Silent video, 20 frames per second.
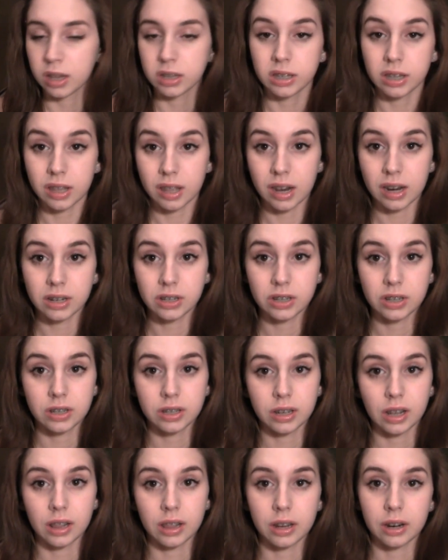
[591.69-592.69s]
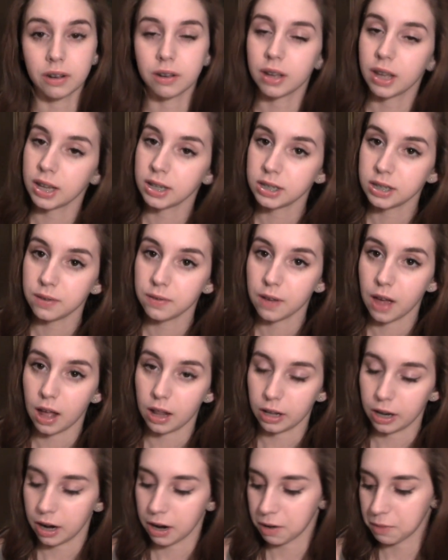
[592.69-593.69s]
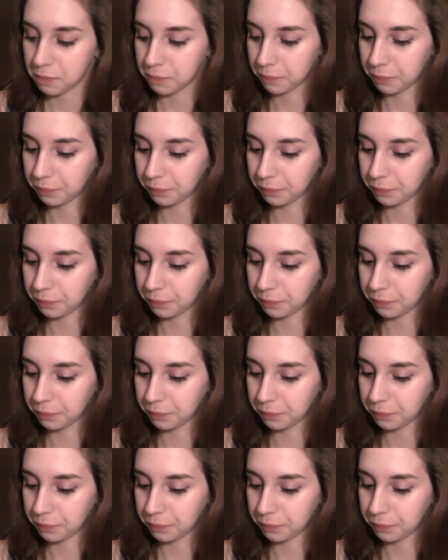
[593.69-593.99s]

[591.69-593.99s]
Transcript: So then it's just a little kiss of color.